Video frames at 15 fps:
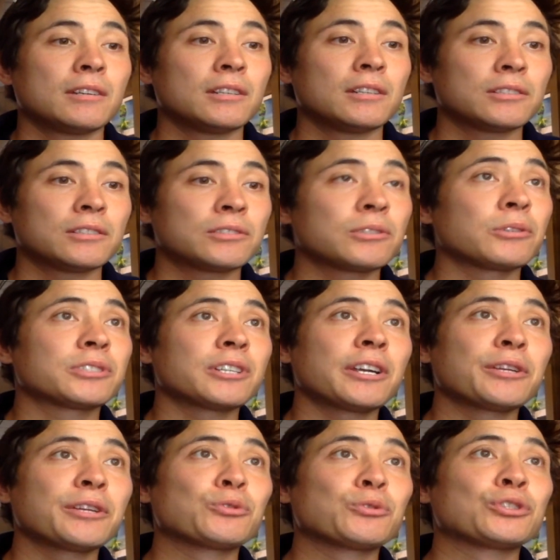So
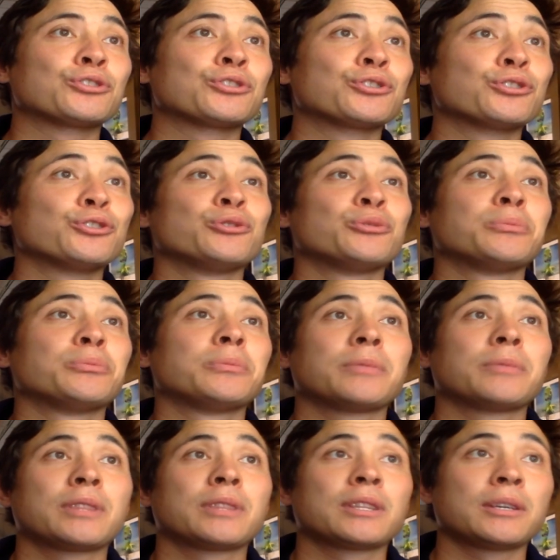starting with Zoom,
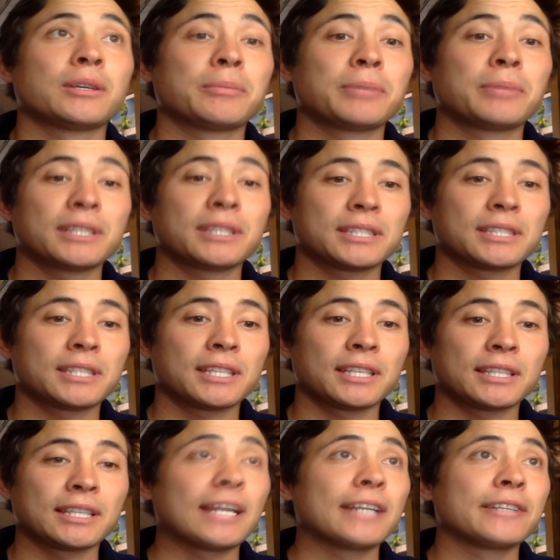the biggest thing
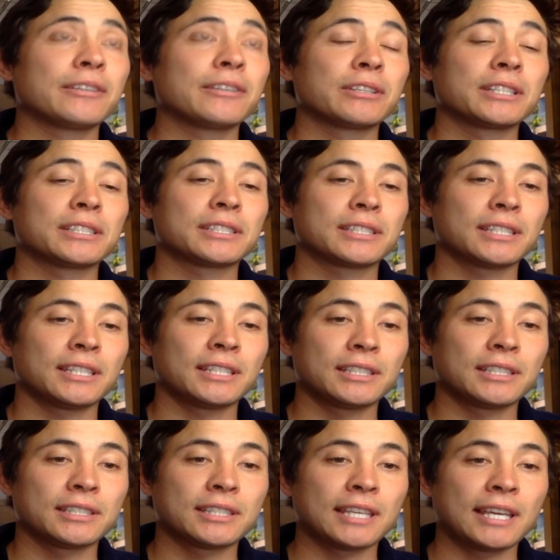that I noticed
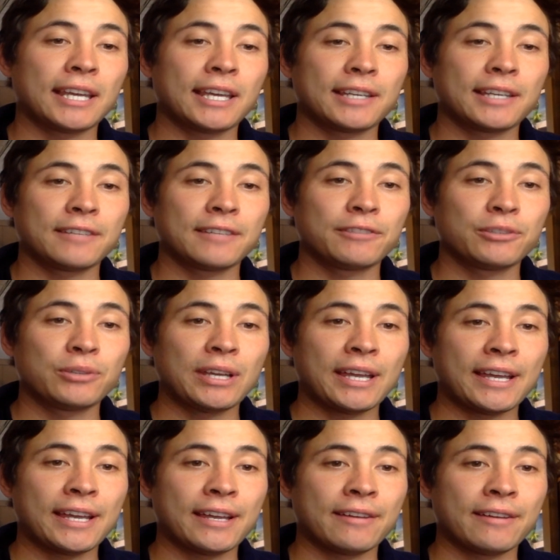is that if you
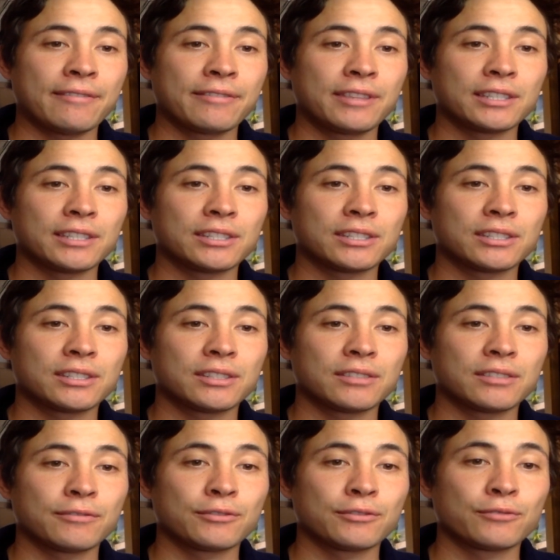have this
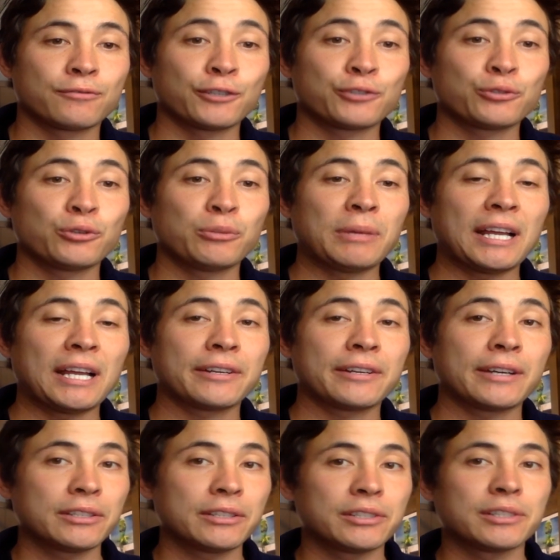virtual
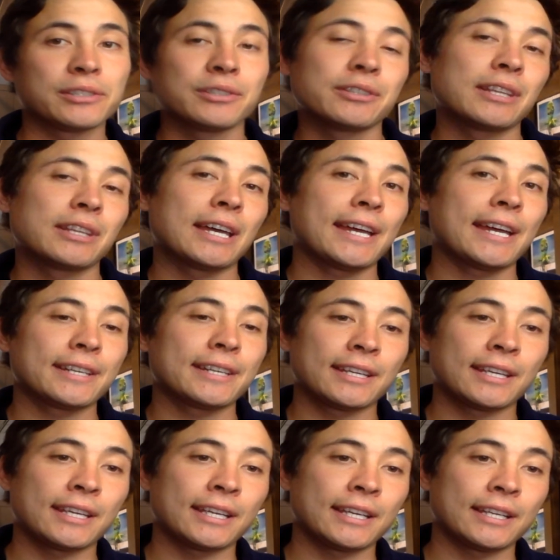background, you can do that,
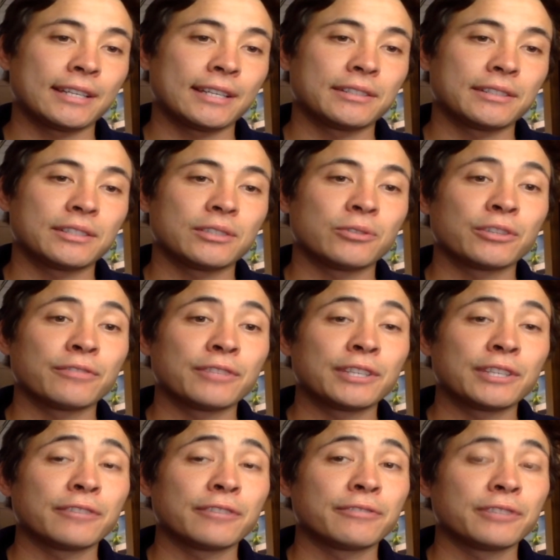or the
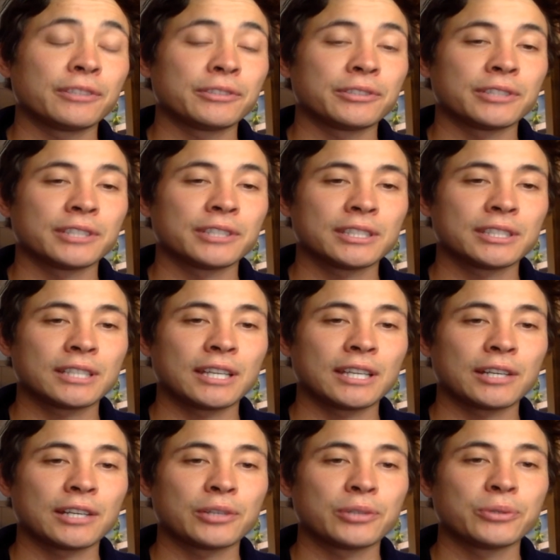video filter, and this is kind
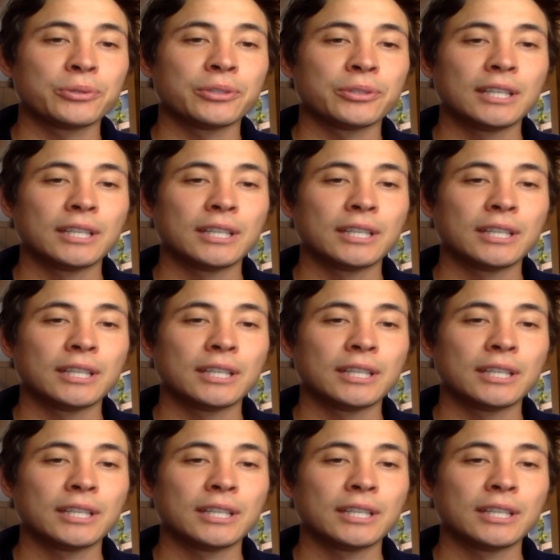of cool.